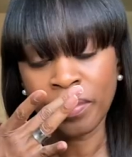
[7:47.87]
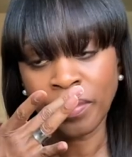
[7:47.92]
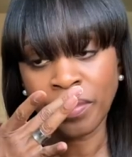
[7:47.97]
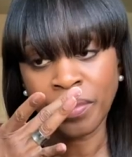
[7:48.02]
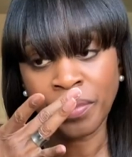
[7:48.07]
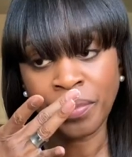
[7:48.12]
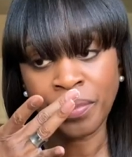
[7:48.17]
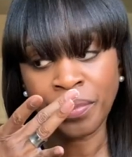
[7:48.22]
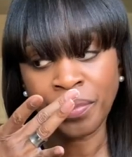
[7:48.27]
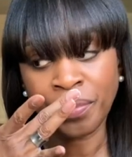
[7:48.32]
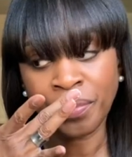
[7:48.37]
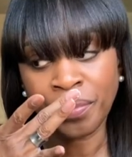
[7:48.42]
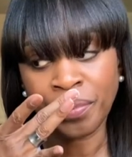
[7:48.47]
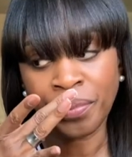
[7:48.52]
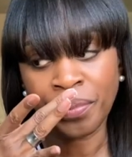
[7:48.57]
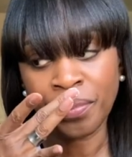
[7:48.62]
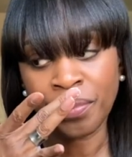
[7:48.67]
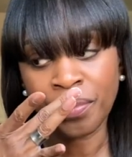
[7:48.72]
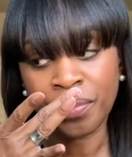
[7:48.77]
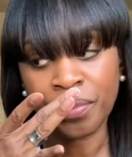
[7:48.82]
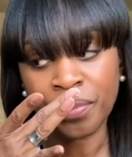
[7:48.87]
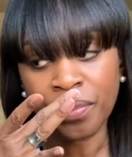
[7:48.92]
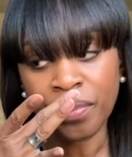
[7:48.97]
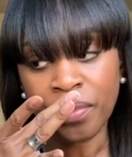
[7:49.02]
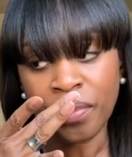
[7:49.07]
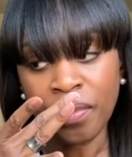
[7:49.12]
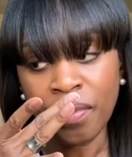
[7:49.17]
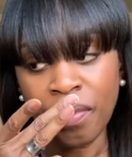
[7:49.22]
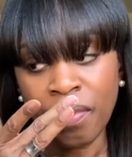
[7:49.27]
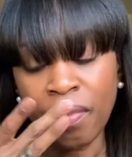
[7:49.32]
And again, like
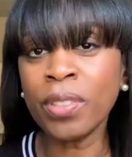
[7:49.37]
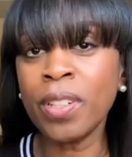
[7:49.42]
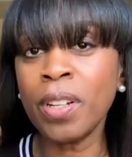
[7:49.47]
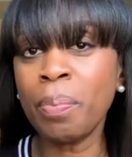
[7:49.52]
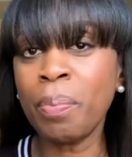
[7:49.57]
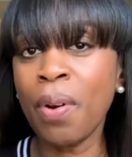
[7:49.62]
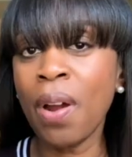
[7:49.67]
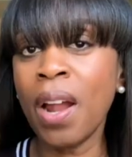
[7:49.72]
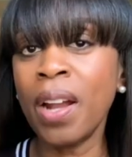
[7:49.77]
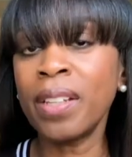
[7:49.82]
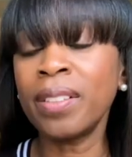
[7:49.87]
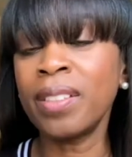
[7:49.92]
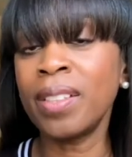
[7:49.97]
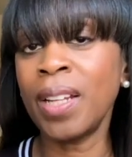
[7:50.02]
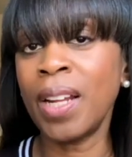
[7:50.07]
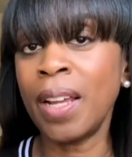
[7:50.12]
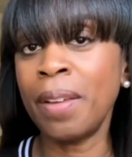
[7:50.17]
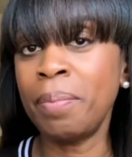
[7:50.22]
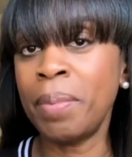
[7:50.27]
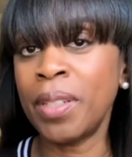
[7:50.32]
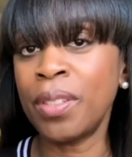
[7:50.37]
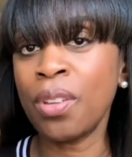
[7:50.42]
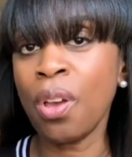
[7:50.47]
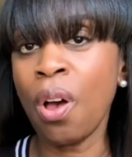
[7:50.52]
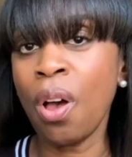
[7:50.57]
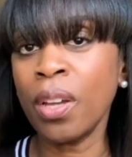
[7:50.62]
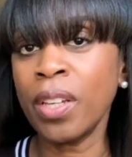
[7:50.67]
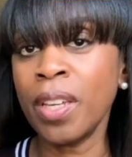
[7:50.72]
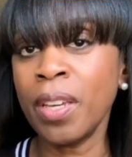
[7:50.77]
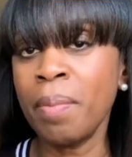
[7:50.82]
with most of the products that I've been
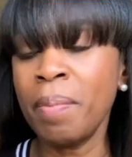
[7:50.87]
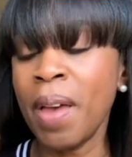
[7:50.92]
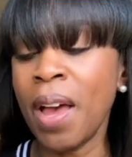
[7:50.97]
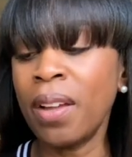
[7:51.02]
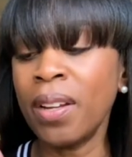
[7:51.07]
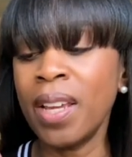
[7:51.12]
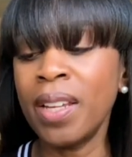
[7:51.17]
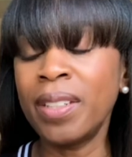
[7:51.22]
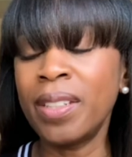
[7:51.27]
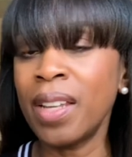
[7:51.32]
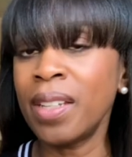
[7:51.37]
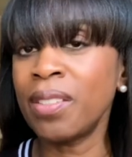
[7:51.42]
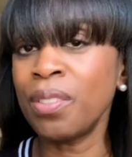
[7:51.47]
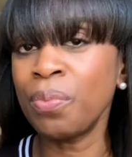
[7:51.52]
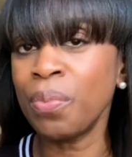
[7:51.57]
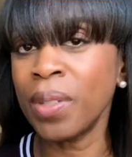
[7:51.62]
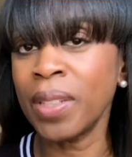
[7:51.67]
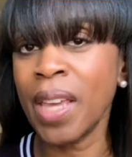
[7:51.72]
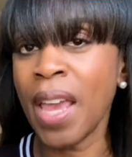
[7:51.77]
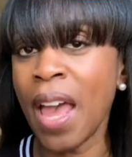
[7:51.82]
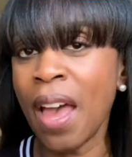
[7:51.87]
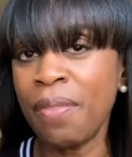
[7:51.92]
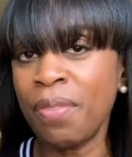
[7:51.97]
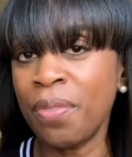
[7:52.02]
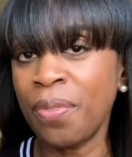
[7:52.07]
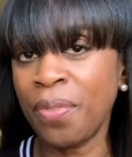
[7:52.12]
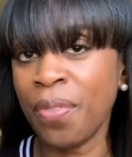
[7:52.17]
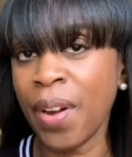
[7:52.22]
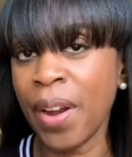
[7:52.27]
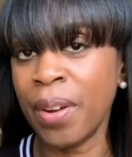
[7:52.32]
talking about, it doesn't really have
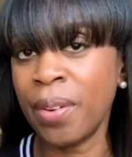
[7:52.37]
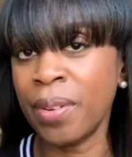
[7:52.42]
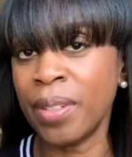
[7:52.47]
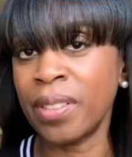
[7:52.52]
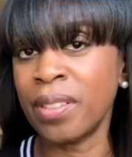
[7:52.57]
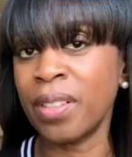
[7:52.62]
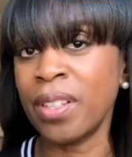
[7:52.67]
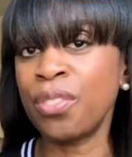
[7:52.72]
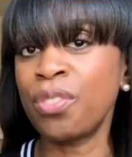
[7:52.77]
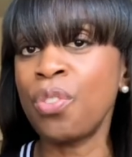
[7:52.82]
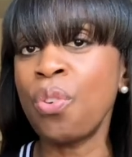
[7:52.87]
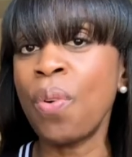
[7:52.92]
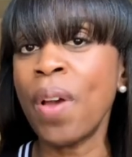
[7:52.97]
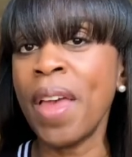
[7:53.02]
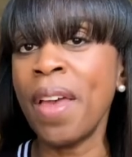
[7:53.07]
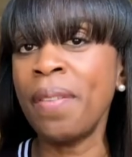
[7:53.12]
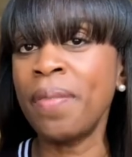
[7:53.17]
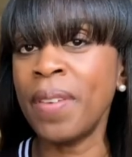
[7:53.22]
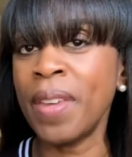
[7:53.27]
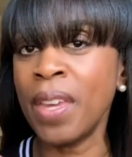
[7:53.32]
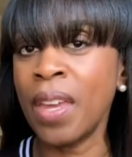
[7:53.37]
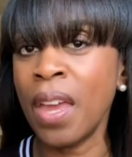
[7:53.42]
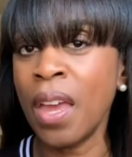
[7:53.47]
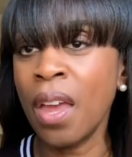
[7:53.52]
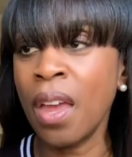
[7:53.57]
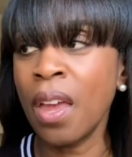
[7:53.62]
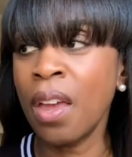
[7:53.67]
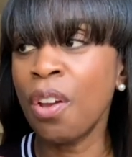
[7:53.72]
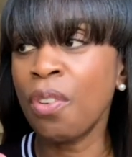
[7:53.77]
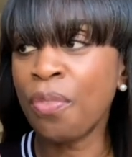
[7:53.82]
a fragrance. There's no heavy
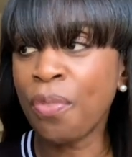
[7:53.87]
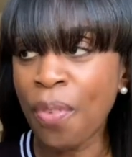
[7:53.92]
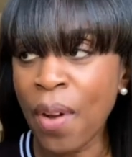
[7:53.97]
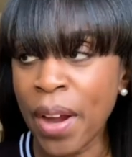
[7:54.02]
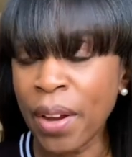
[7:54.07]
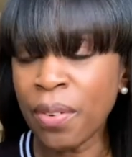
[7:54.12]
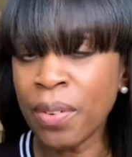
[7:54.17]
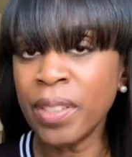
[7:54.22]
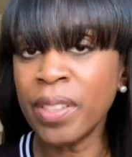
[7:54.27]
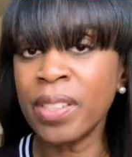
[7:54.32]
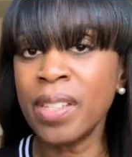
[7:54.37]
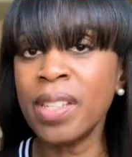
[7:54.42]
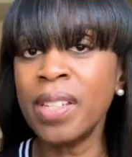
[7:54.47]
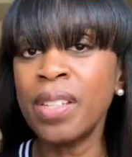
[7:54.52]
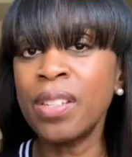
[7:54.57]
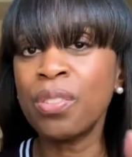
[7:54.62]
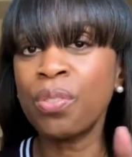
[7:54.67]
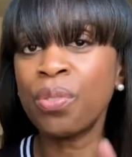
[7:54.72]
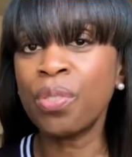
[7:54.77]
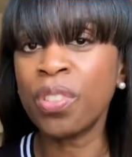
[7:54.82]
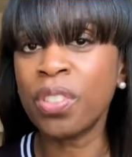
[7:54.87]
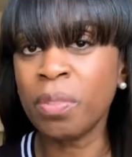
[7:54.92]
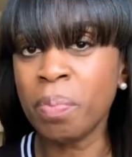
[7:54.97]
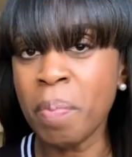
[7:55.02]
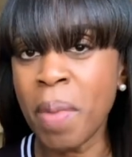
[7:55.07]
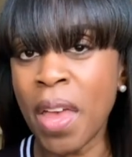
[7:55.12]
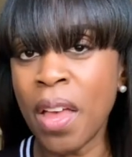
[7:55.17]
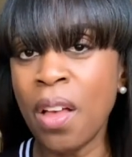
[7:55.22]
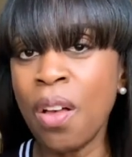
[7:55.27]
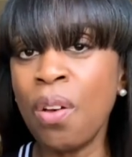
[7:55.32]
fragrances or
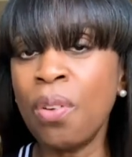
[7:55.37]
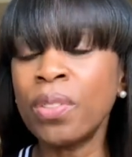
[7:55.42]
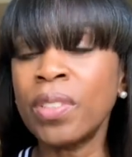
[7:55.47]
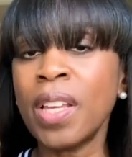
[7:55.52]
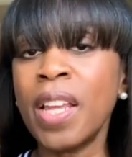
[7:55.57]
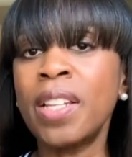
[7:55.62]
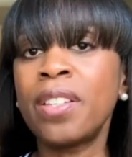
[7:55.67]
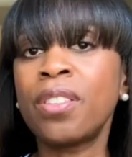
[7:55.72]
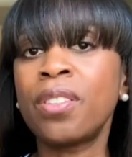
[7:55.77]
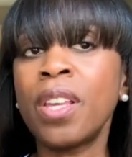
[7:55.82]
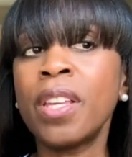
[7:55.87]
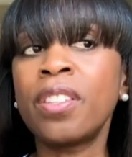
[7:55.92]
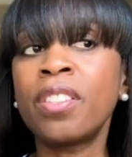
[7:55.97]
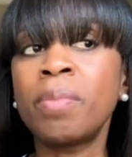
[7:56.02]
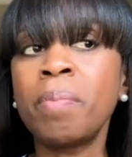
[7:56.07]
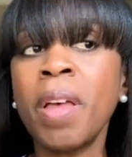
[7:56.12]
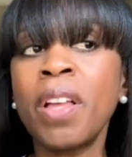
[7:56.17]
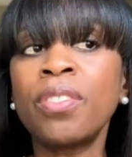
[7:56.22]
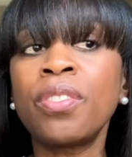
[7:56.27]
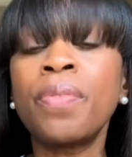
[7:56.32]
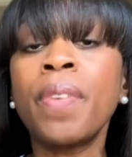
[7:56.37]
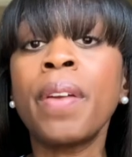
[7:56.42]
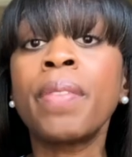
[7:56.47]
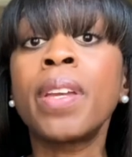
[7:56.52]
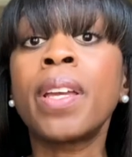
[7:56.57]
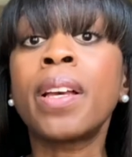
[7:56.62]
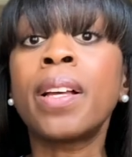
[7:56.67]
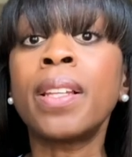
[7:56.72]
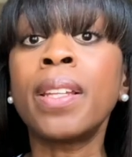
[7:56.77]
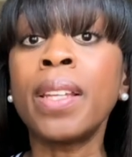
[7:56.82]
smells. It, it smells
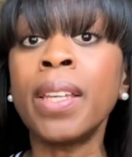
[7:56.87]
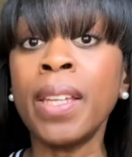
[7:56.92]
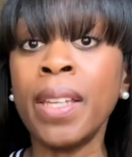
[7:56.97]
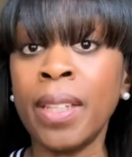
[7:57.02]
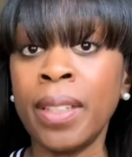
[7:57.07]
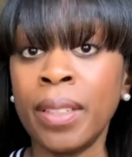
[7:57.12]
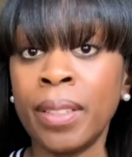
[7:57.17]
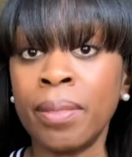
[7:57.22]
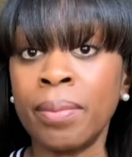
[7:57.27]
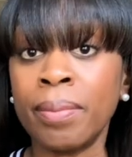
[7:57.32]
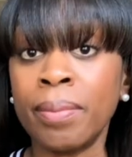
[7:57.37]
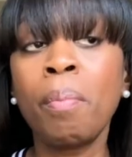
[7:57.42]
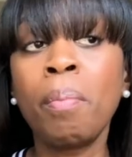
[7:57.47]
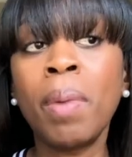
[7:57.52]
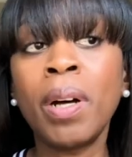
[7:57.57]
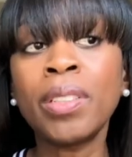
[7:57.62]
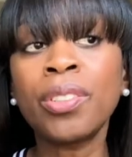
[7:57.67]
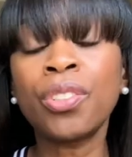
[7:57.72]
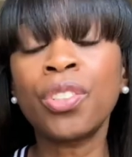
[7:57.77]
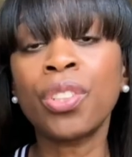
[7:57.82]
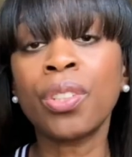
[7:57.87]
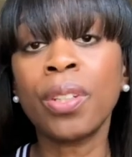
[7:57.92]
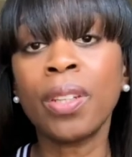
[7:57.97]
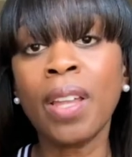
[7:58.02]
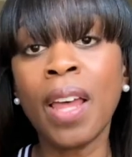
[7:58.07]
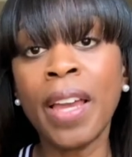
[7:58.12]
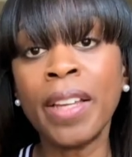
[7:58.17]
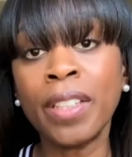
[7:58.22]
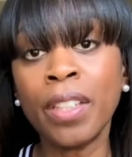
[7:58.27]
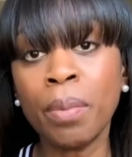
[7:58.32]
very clean, much
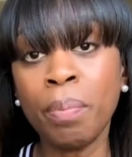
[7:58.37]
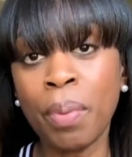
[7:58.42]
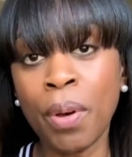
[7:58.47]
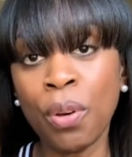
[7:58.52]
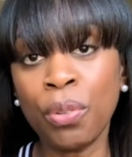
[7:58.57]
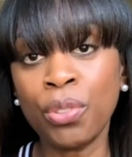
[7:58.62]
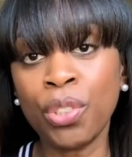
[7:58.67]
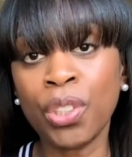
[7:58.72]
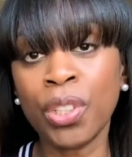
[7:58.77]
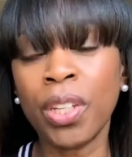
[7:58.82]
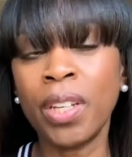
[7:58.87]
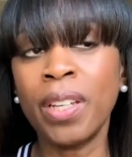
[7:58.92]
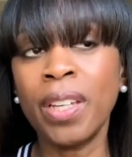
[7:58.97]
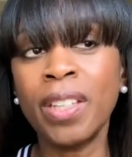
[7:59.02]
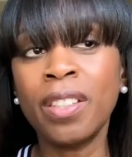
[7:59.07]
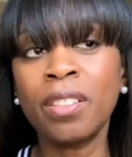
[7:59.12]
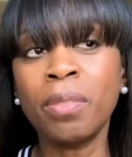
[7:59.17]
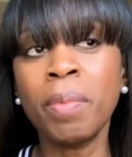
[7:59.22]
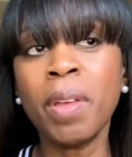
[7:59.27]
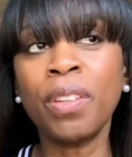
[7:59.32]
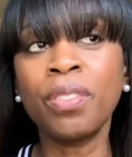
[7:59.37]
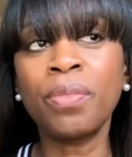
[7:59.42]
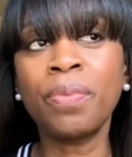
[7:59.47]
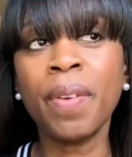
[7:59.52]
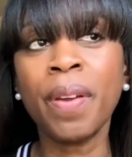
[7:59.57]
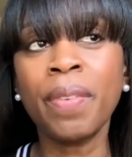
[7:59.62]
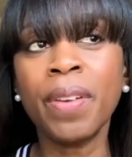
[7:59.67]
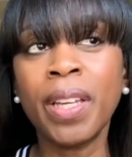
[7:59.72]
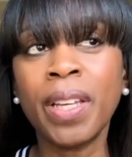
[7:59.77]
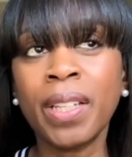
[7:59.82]
like the Boscia. It smells
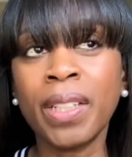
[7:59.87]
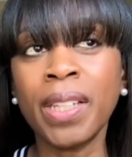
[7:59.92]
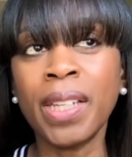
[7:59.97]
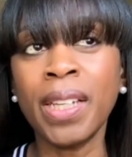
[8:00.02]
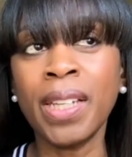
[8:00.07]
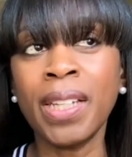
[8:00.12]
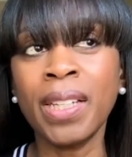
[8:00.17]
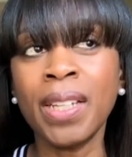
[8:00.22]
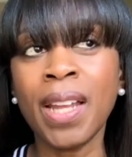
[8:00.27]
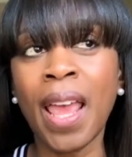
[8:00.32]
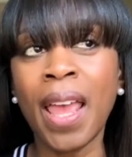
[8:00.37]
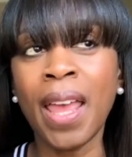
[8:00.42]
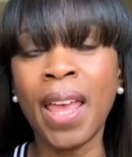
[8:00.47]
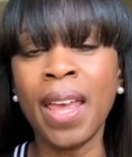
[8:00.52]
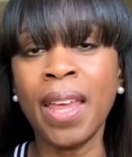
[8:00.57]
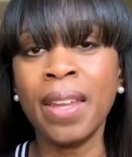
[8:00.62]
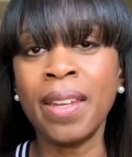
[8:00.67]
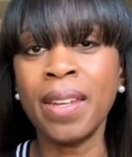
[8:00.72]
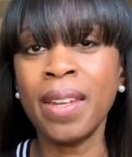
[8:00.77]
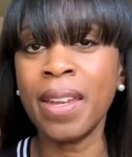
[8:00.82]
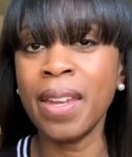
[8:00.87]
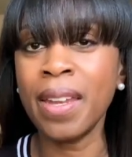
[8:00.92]
very clean and